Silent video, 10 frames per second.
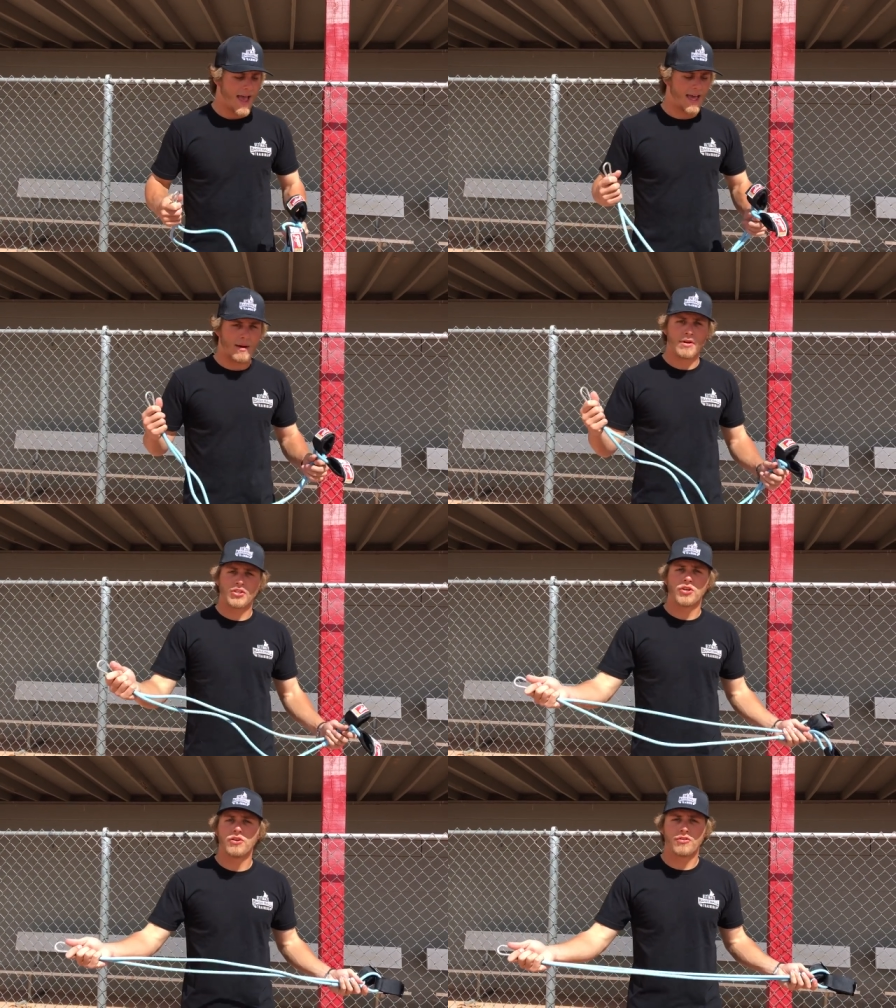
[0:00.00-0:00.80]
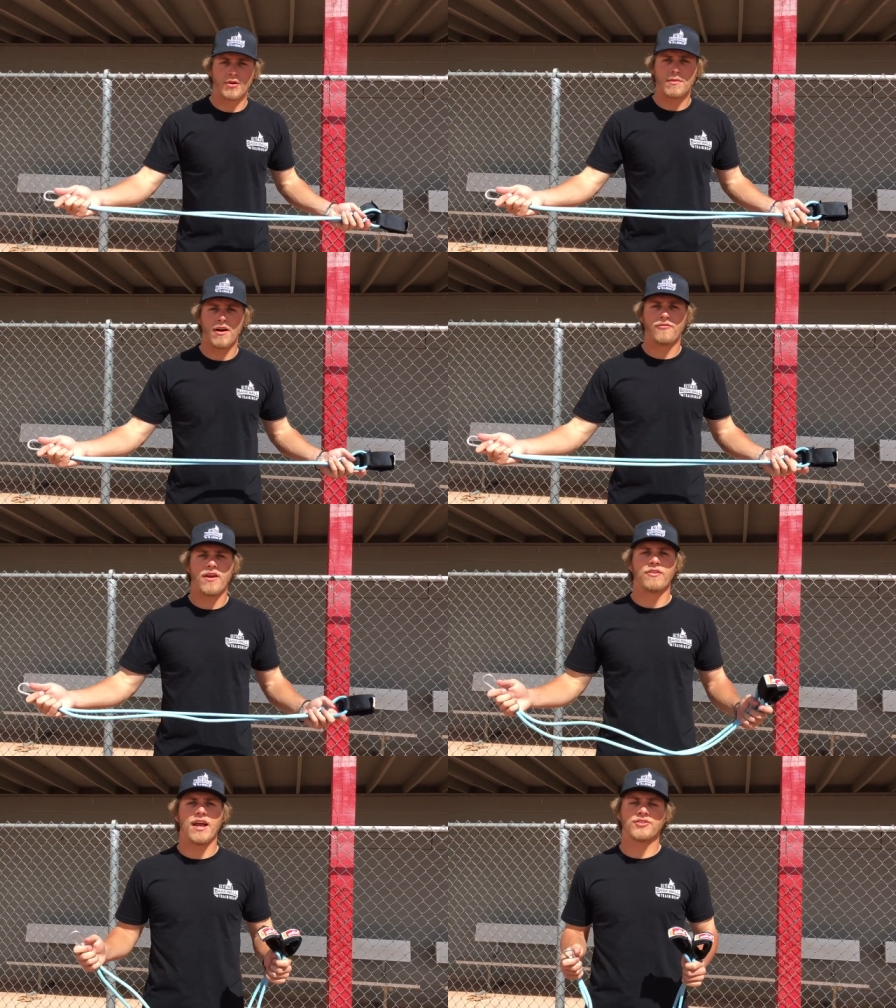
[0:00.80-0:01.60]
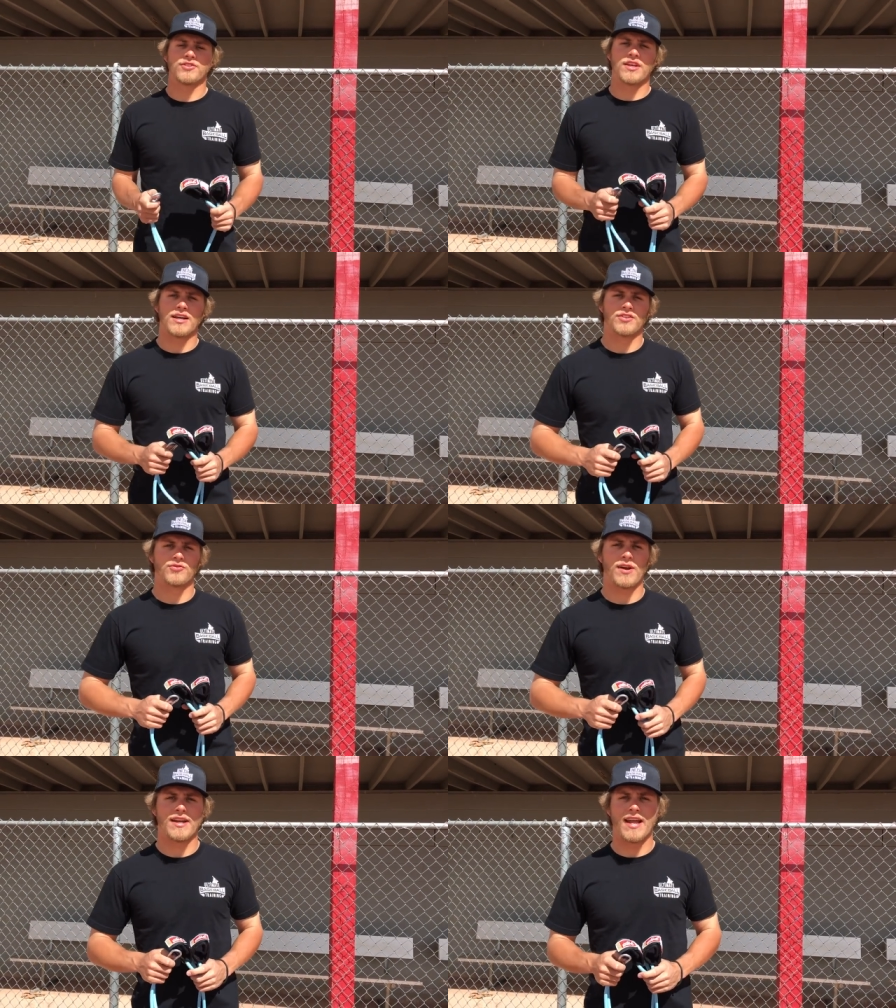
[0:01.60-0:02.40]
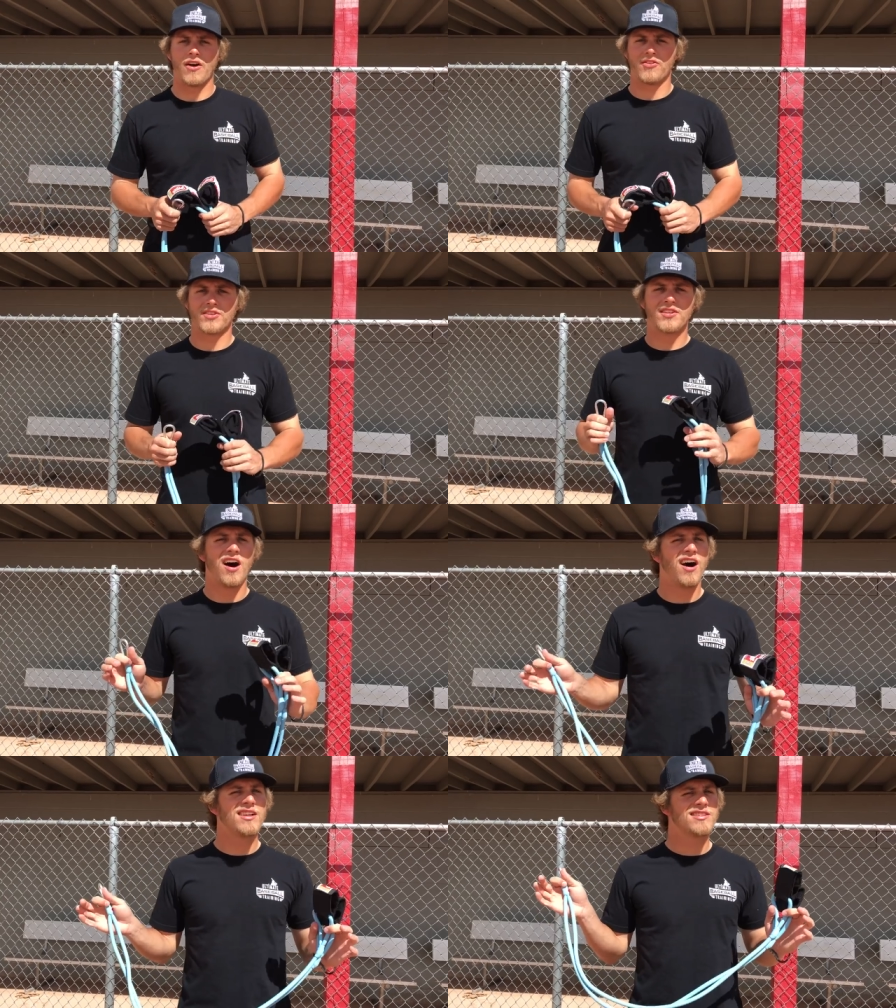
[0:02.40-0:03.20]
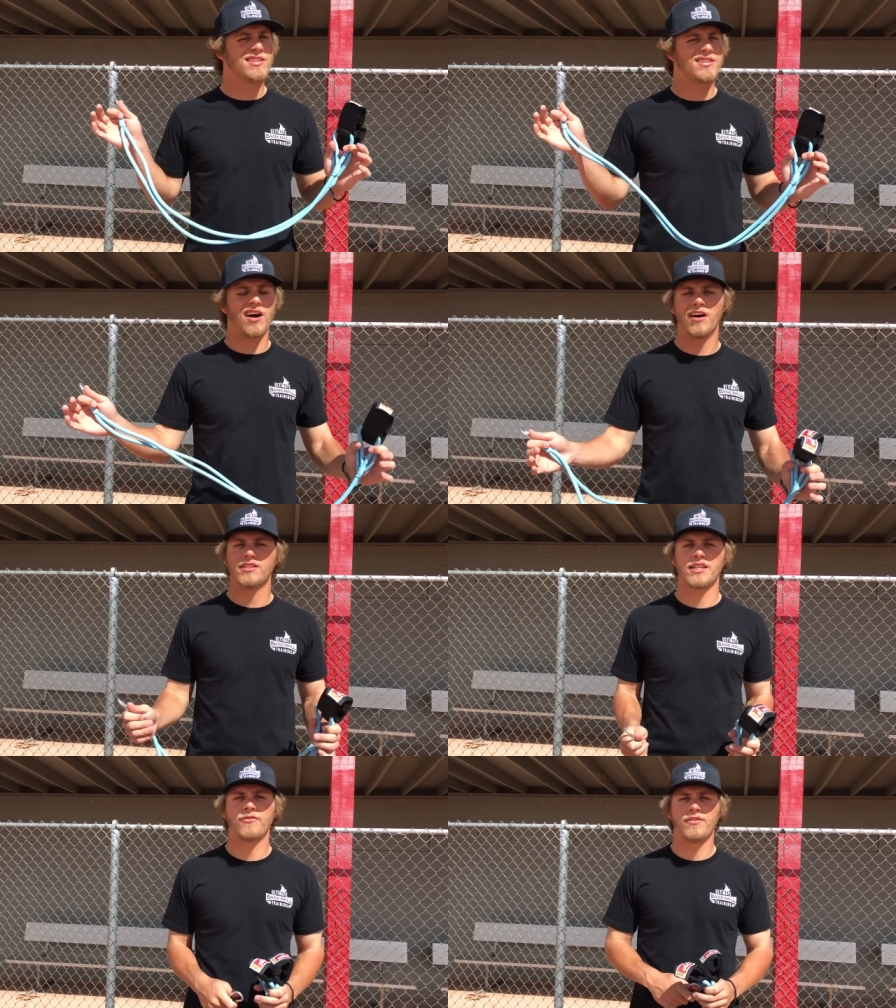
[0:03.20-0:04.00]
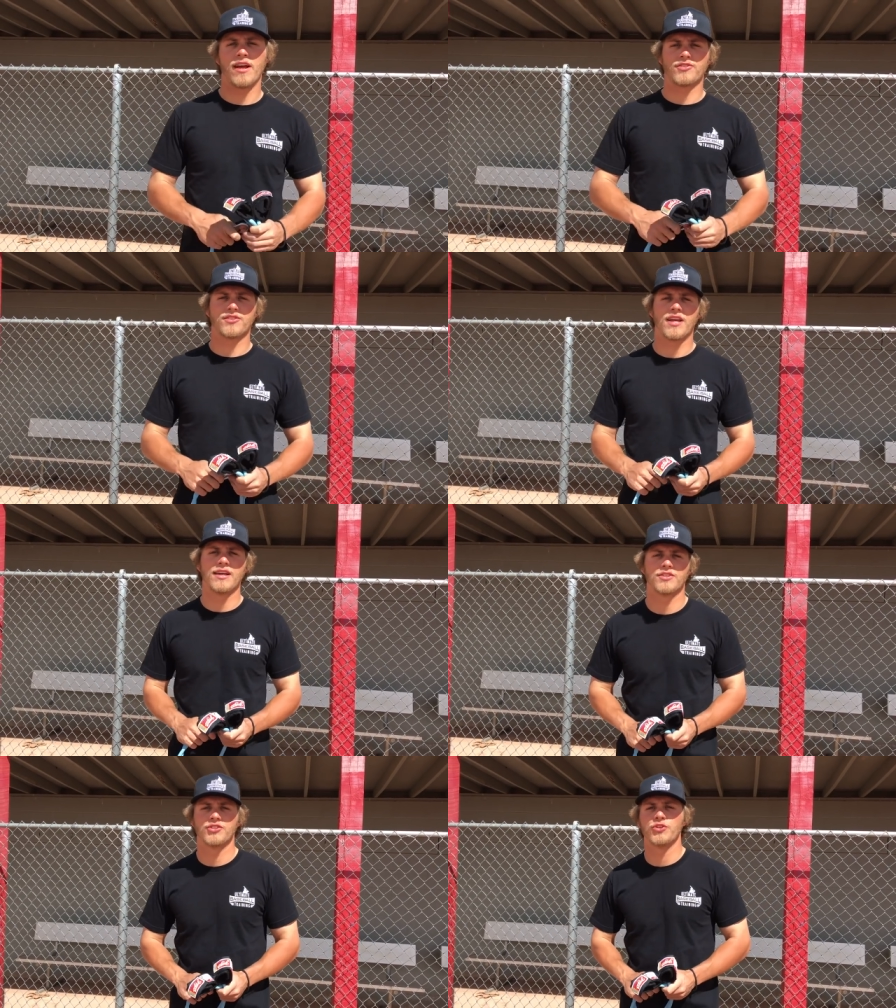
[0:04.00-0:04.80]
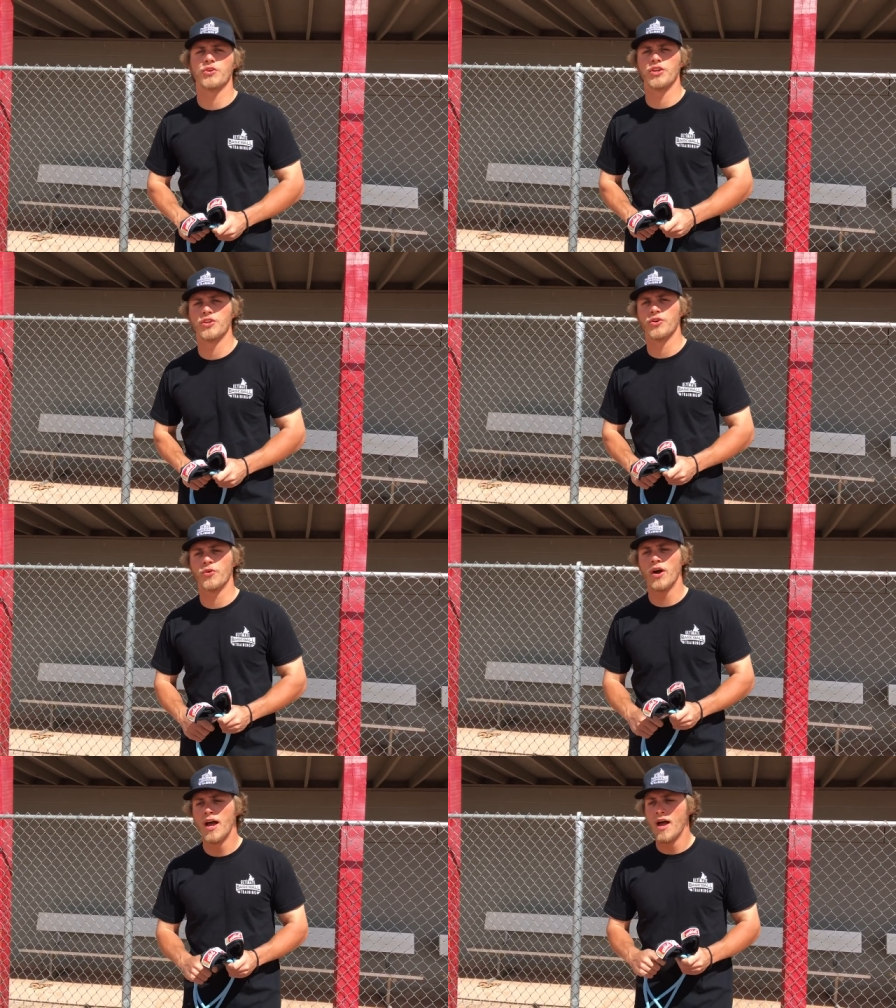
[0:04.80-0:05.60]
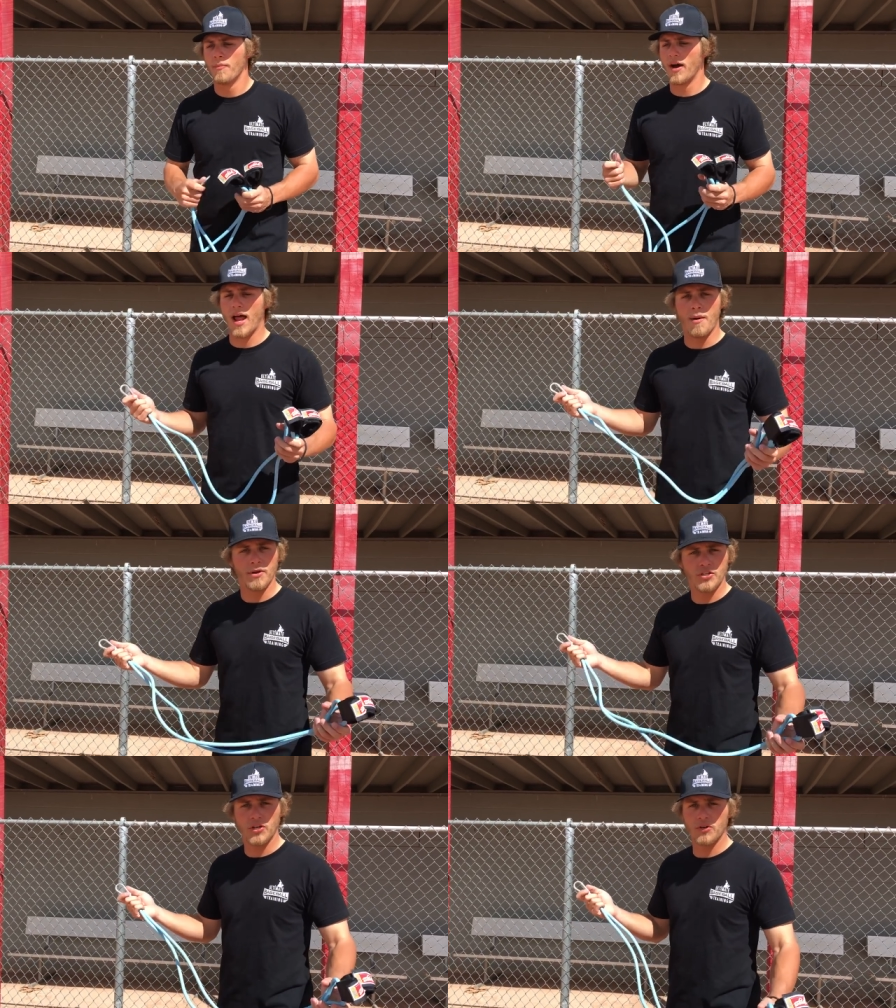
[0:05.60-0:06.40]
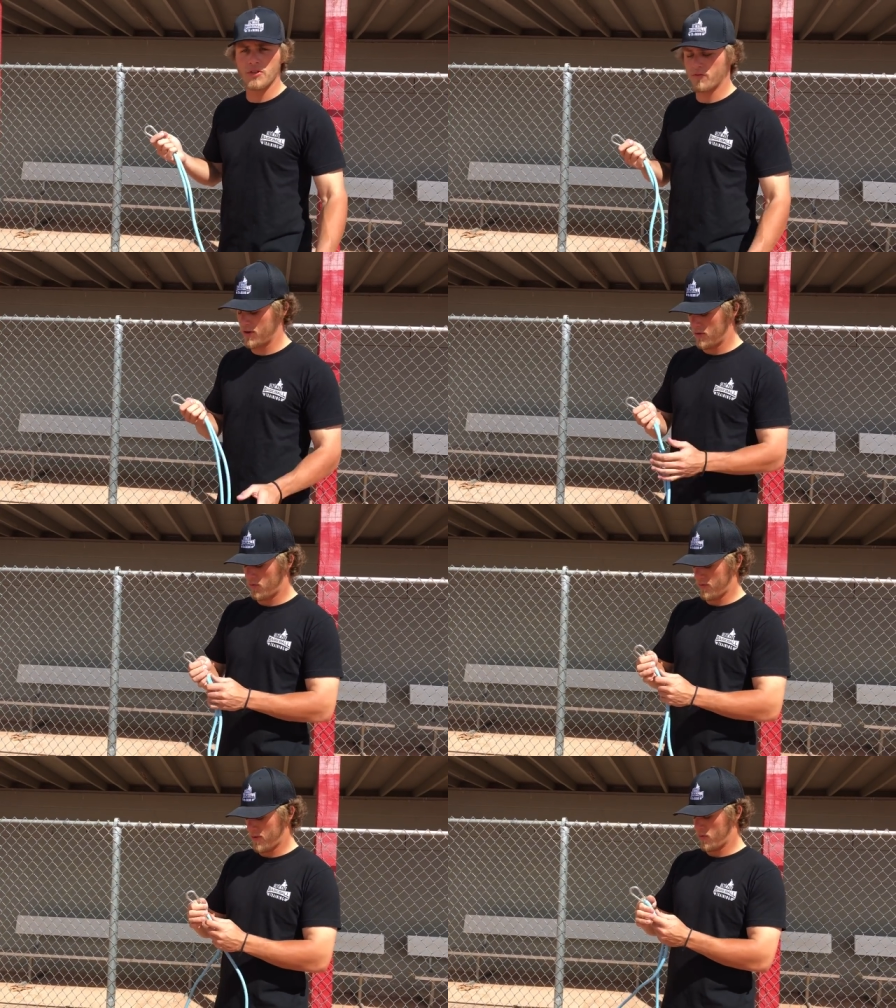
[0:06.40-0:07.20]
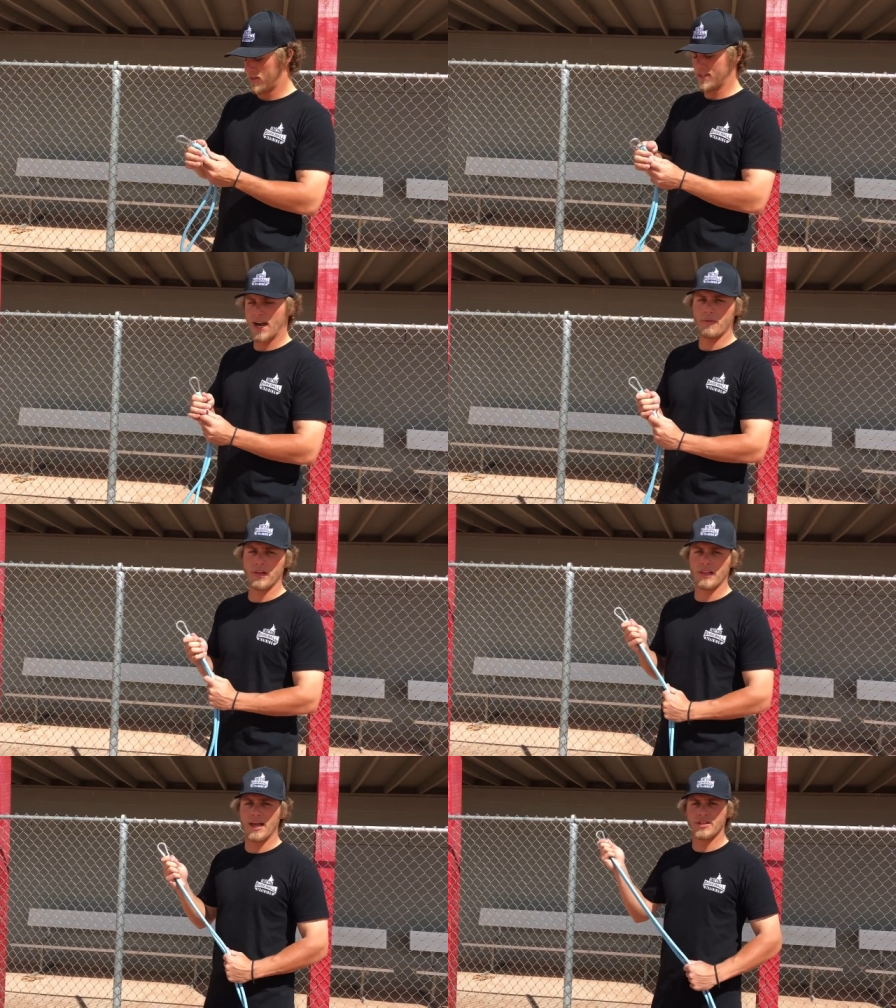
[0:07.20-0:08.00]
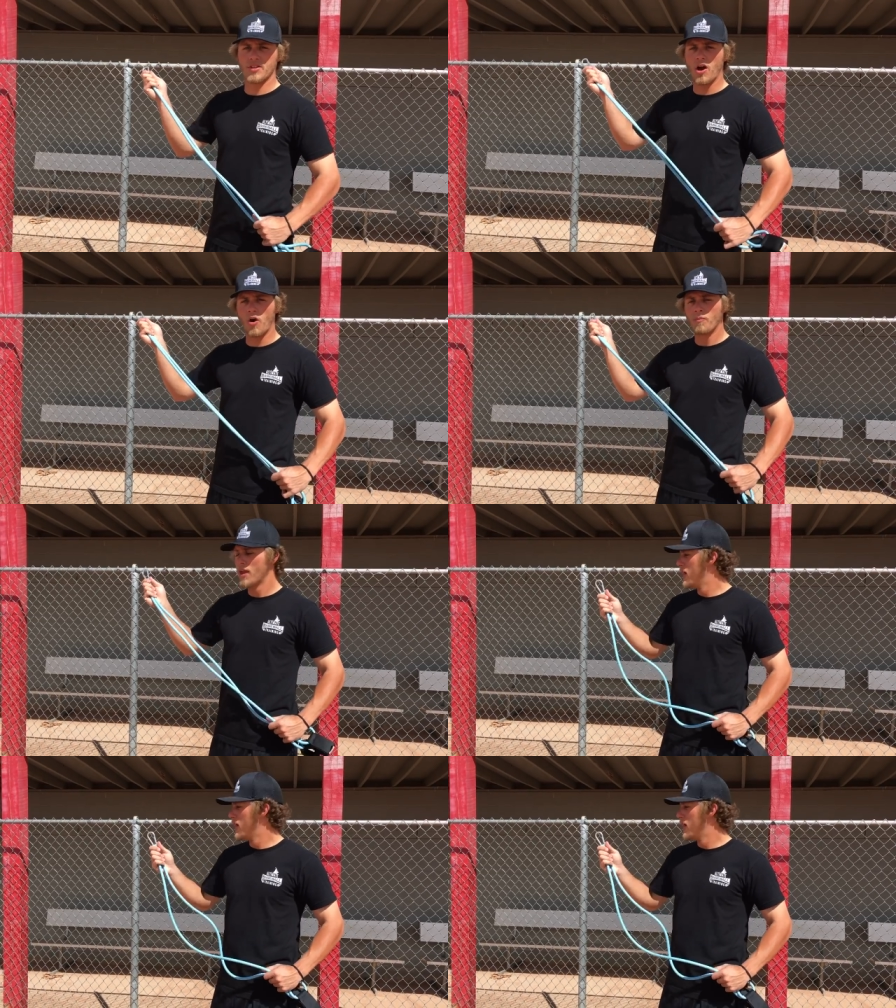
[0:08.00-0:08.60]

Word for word: and I'm gonna show you three of my favorite exercises right now. There's tons and tons of different exercises you can do, but I'm gonna show you three the, the ones that I really like. So